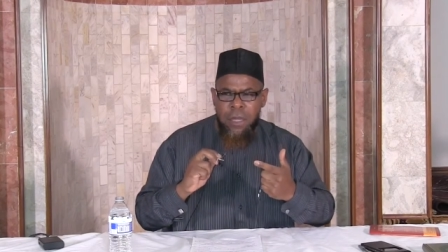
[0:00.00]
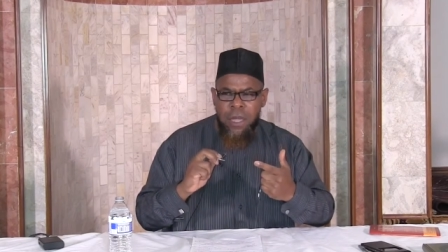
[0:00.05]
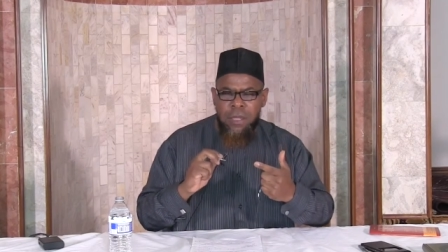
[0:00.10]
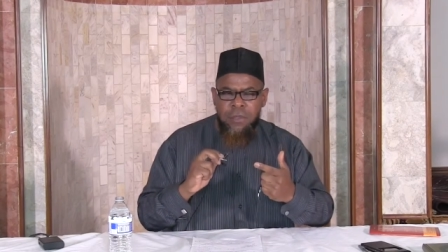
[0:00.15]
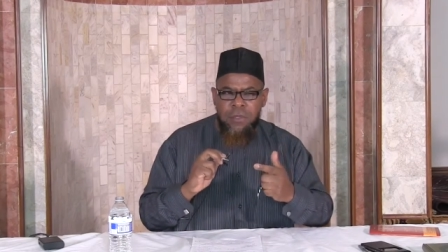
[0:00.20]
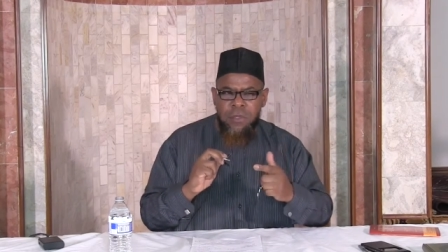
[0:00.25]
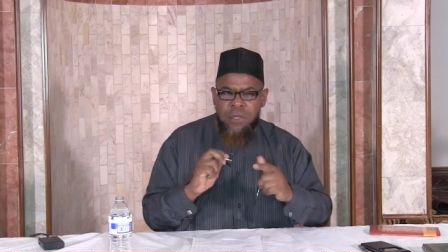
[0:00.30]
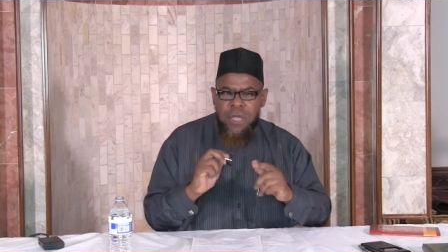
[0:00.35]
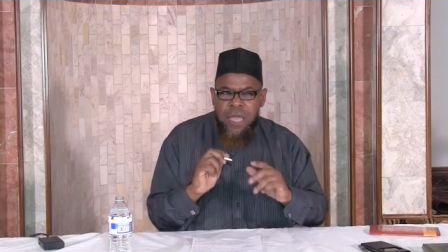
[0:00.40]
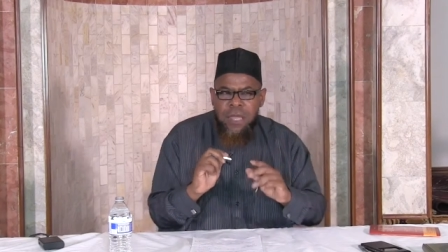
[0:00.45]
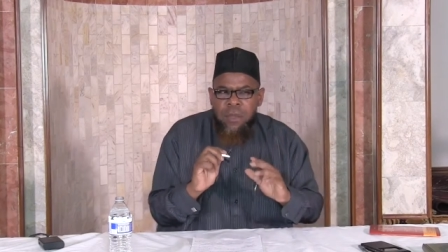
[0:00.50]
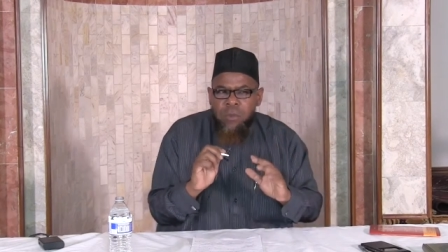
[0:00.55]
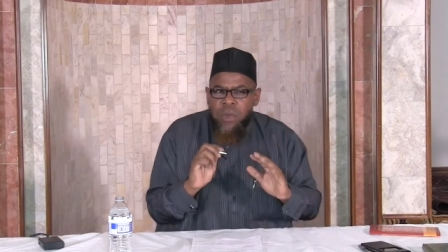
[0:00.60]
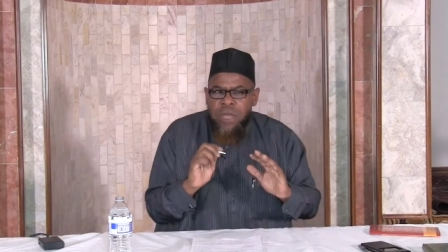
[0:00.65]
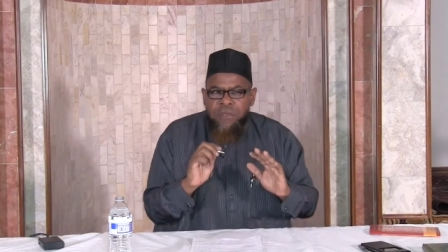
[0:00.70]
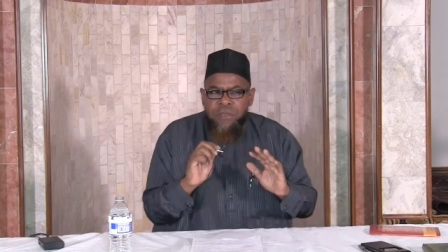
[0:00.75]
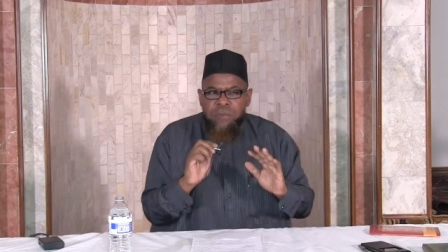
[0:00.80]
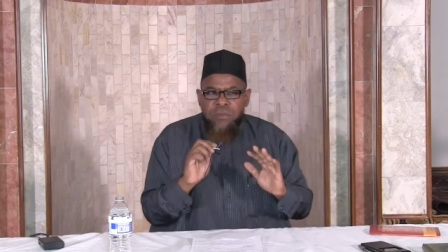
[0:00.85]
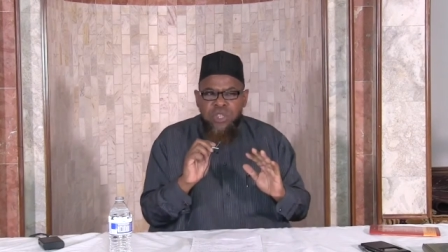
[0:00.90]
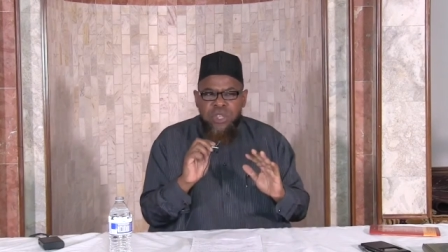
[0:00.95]
and staying
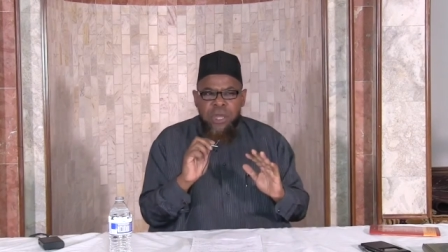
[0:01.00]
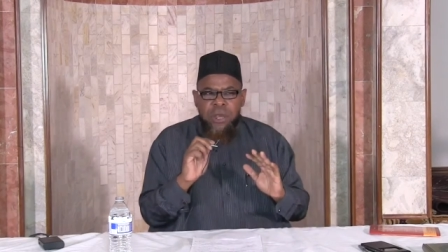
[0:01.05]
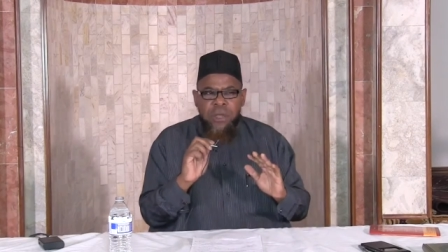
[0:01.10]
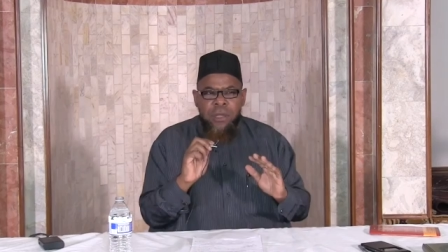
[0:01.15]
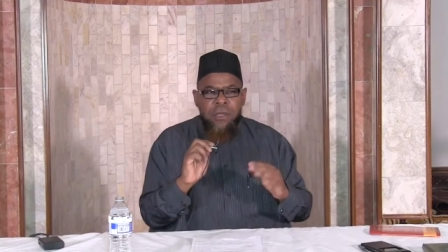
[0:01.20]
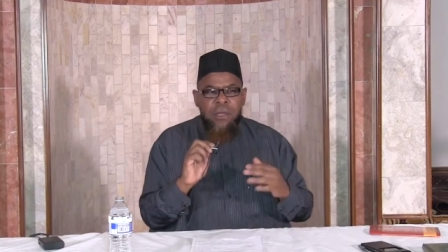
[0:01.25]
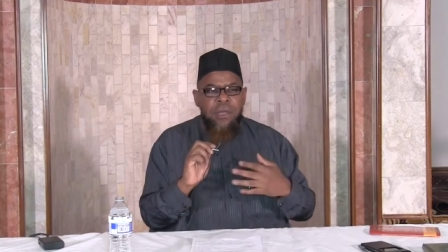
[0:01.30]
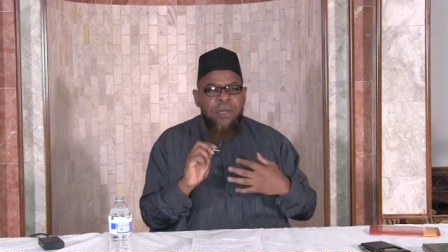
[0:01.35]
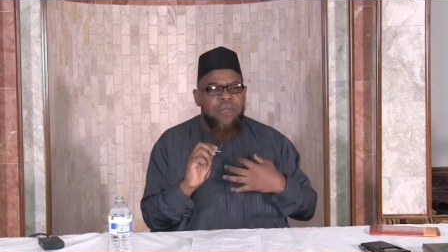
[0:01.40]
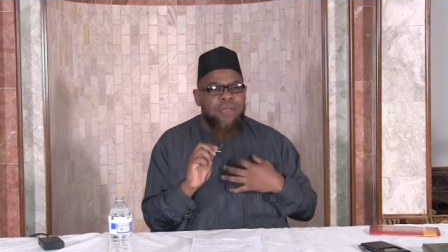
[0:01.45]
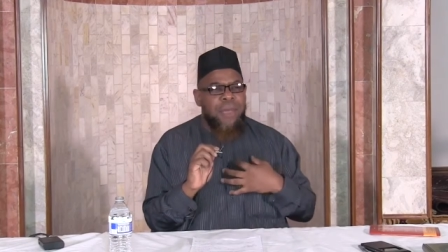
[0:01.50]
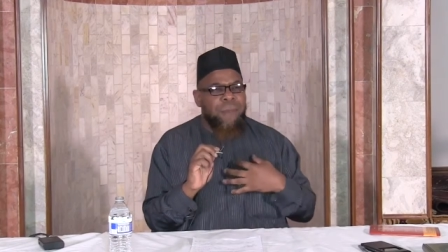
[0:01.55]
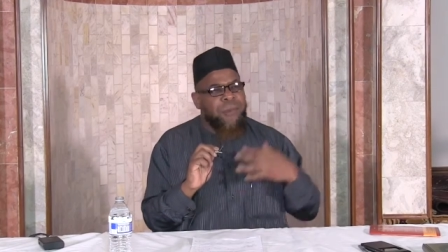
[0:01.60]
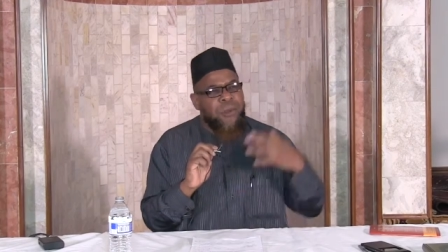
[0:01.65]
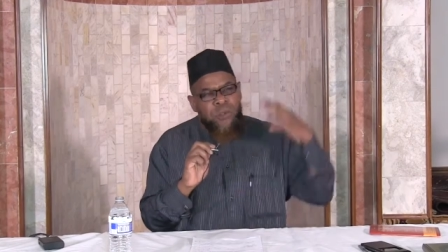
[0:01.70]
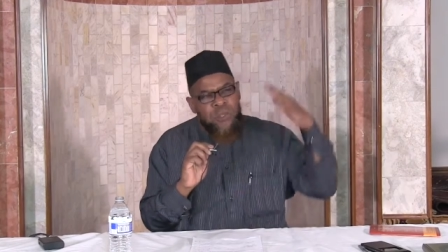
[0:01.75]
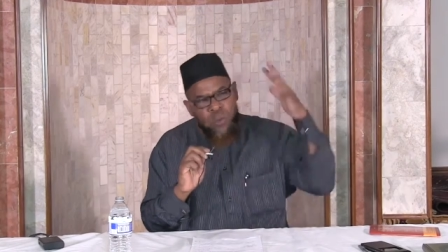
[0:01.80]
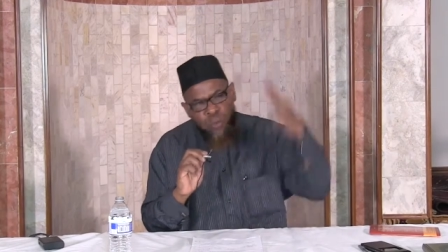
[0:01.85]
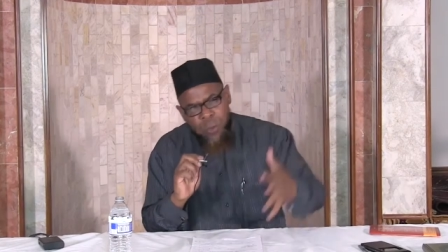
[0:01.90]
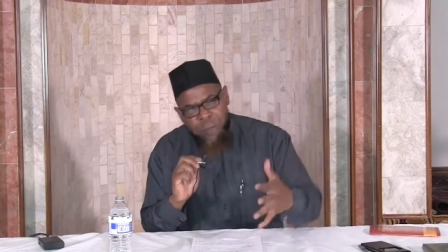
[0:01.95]
away from shirk, that
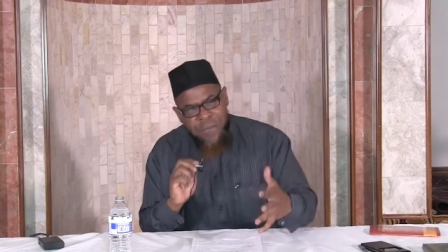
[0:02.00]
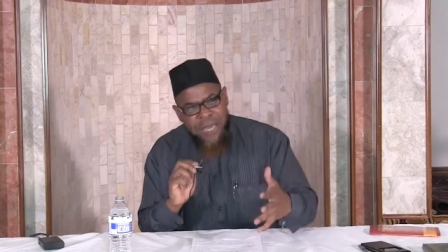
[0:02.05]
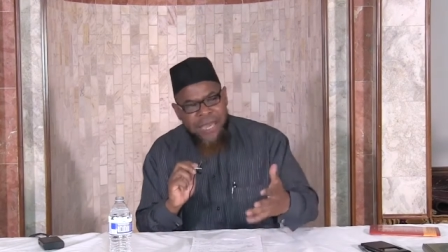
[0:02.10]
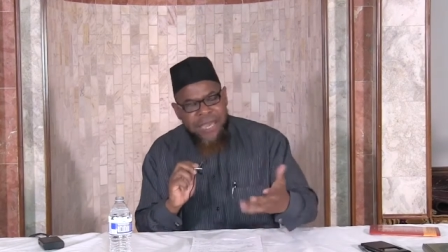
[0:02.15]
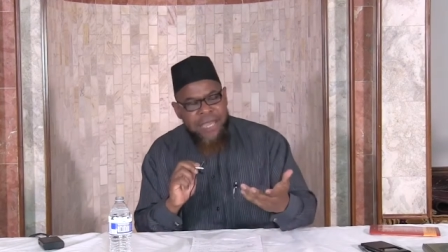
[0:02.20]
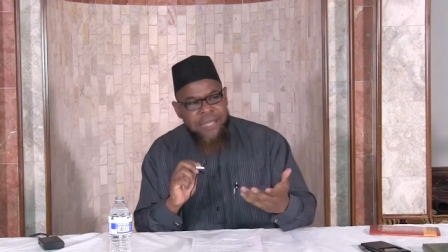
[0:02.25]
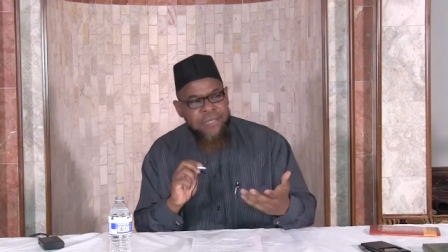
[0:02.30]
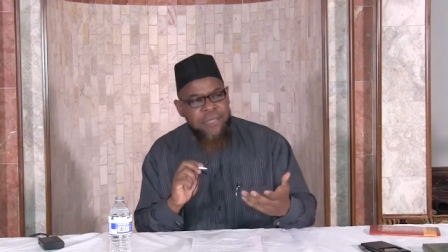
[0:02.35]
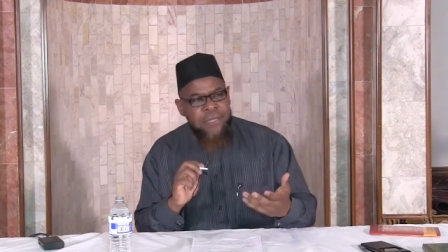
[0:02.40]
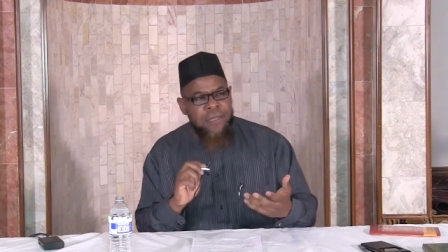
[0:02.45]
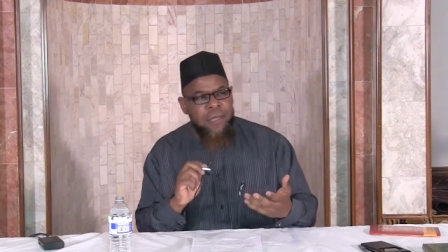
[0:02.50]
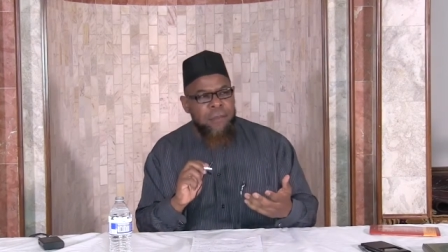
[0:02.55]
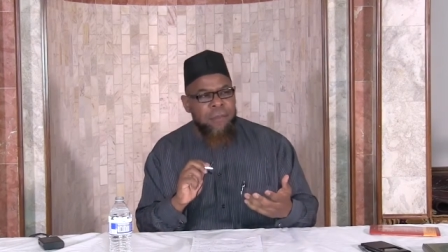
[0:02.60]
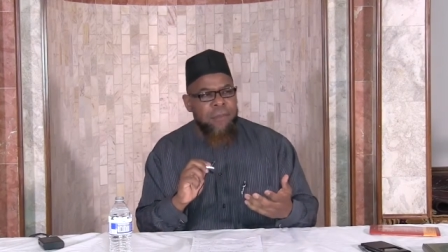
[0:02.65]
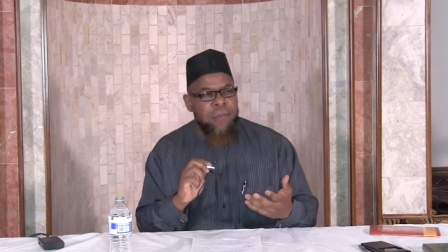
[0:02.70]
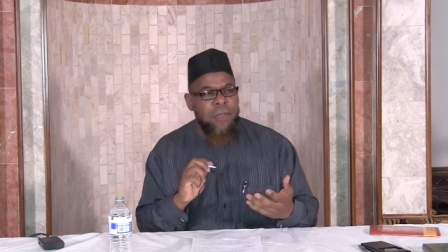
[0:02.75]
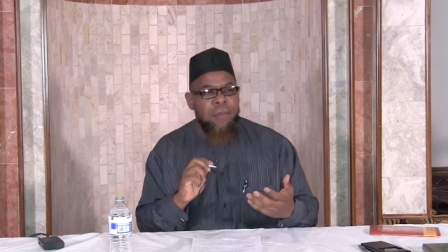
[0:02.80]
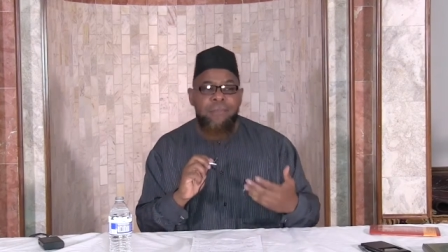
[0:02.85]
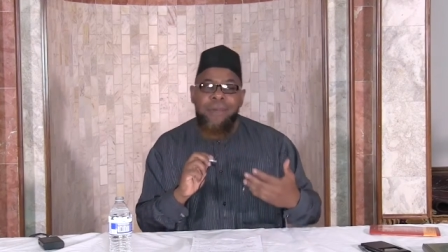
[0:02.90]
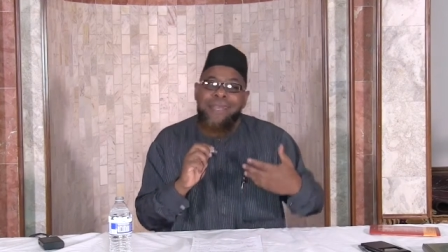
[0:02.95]
person will be against
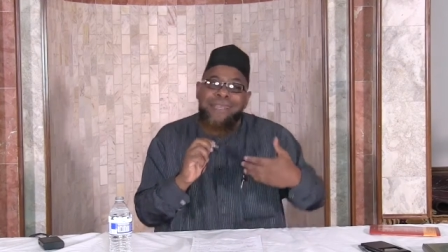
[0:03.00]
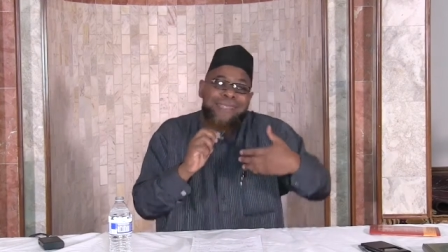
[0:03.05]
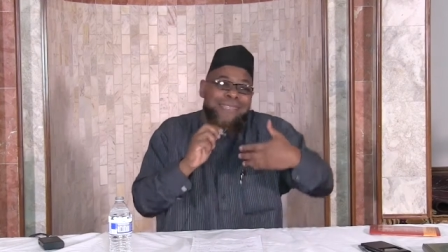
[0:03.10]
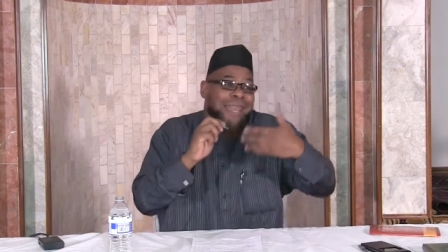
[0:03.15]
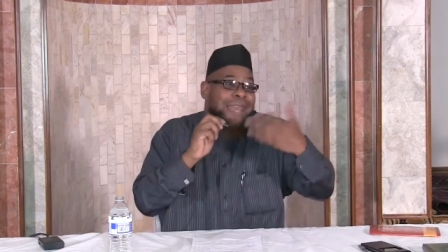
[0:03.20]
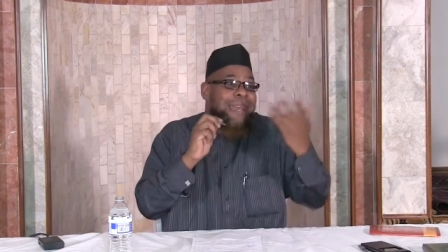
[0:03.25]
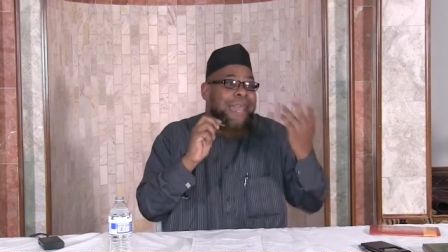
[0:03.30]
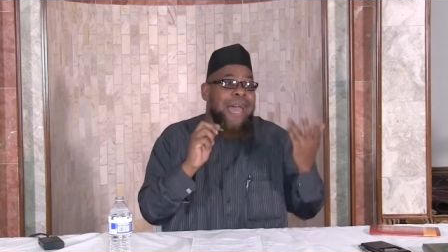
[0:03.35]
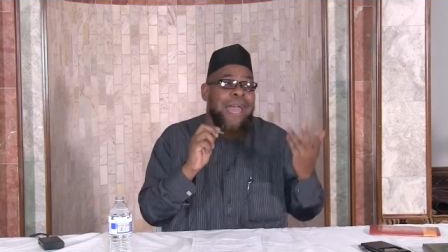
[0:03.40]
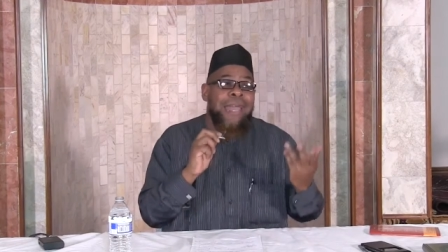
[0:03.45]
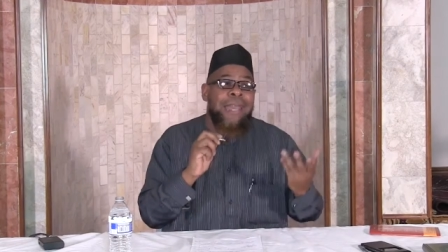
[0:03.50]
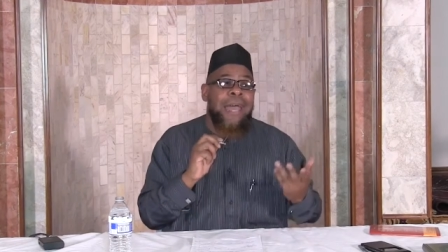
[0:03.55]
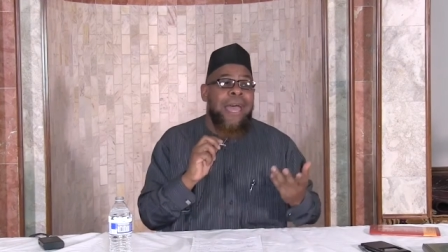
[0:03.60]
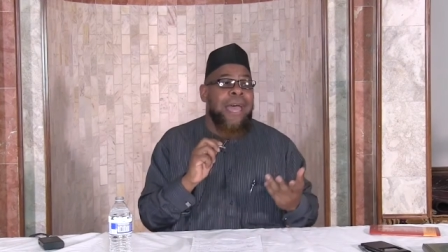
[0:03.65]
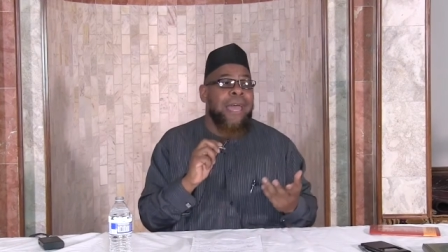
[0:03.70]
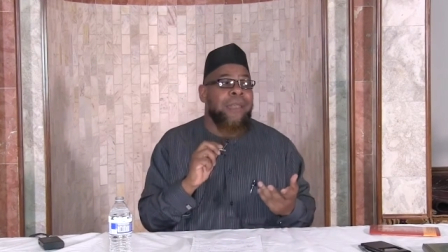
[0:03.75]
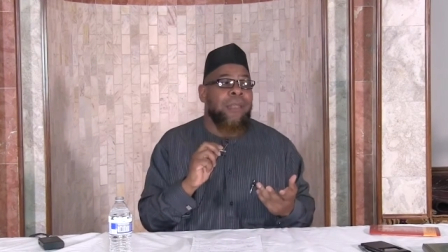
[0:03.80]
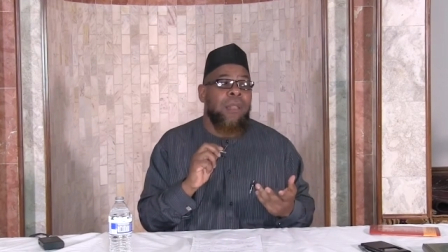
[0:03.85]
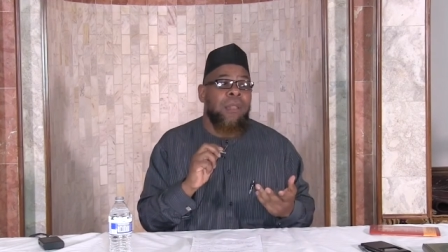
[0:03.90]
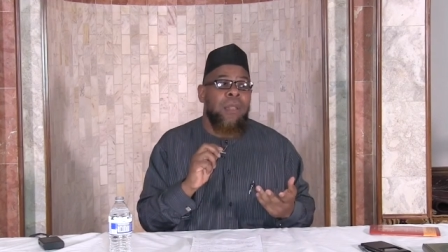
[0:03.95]
them. But he said La
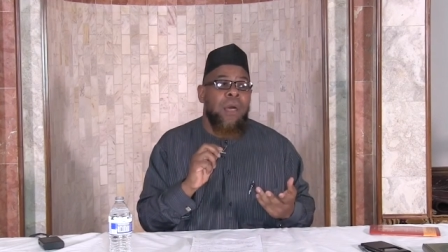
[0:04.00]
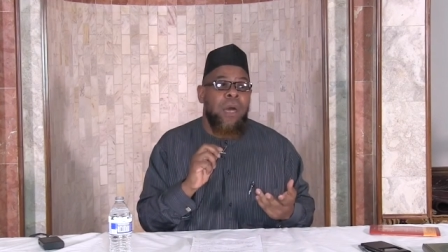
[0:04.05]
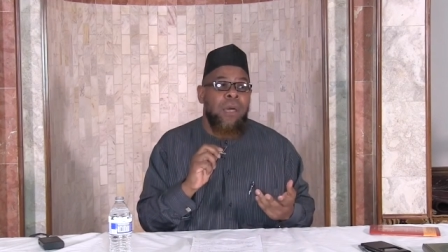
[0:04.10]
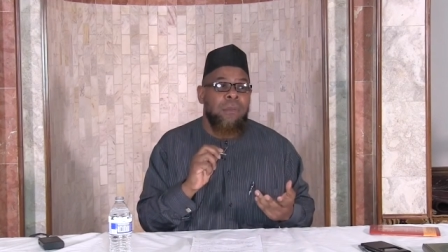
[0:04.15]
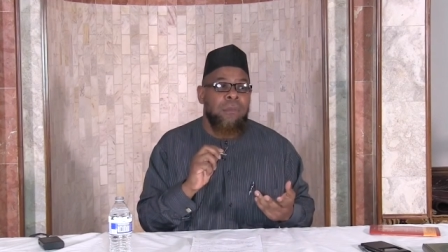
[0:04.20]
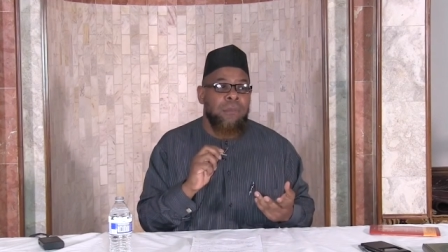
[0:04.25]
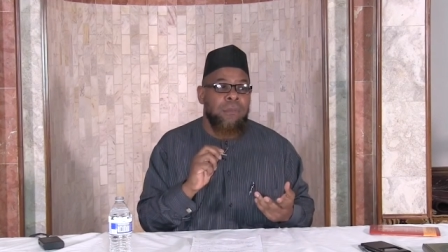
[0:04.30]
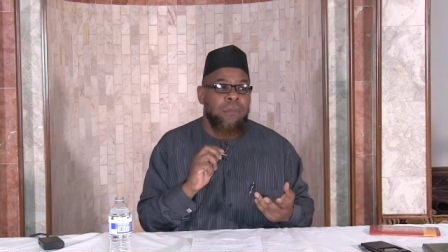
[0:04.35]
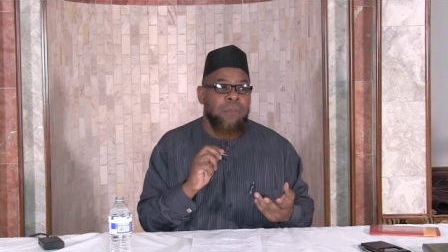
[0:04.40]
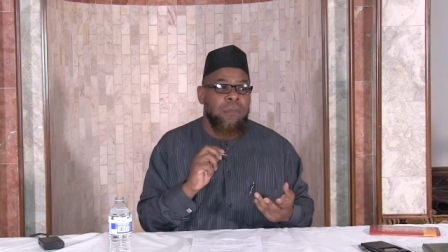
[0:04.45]
ilaha illallah.